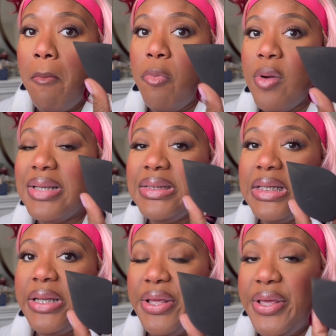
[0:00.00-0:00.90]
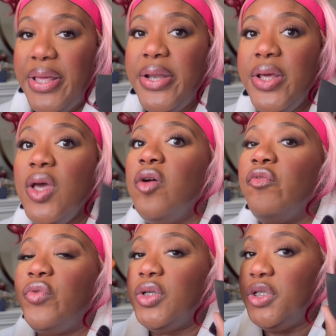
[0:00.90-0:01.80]
press it in
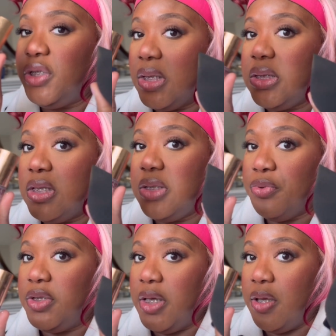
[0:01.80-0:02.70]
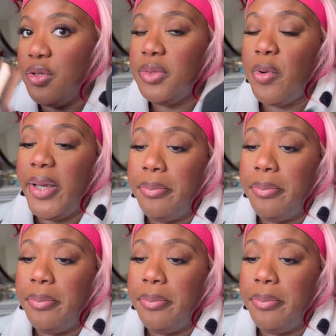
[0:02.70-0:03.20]
for just this particular spray.